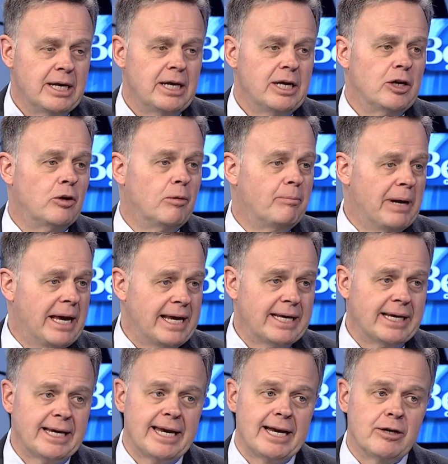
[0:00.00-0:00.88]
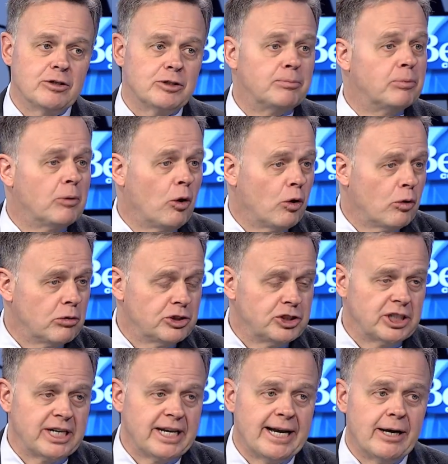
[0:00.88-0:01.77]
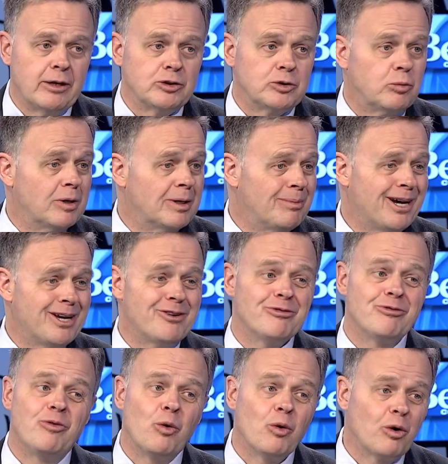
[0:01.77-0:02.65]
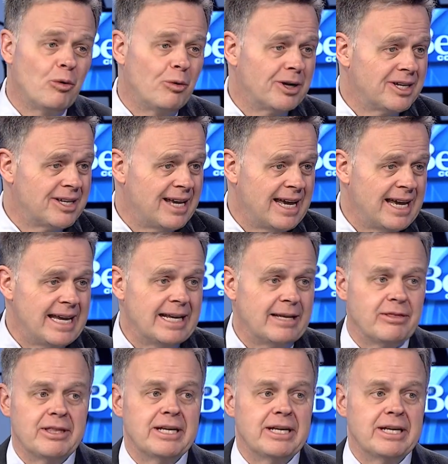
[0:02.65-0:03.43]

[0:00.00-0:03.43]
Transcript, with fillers: you know, bank accounts, brokerage accounts. What about your 401k and